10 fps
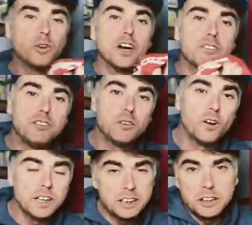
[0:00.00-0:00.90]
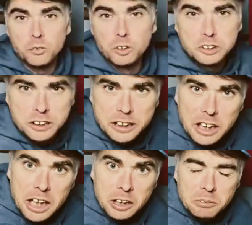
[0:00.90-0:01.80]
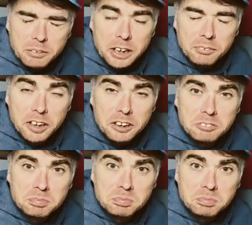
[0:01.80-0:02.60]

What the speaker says: one if you want, and we'll see you later. Bink, bink.